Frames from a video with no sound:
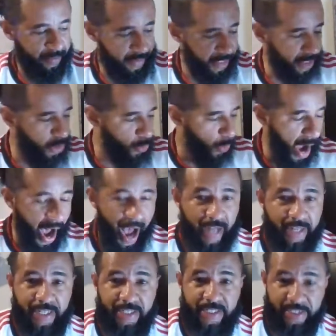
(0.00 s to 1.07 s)
this
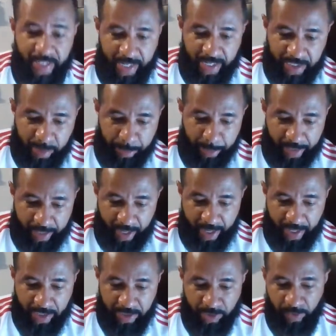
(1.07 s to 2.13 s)
wine is this,
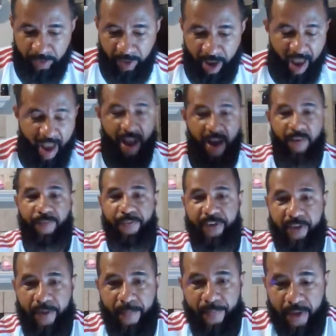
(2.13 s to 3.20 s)
because on
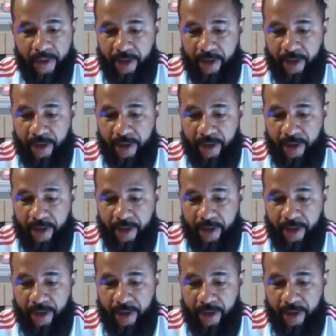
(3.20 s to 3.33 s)
every,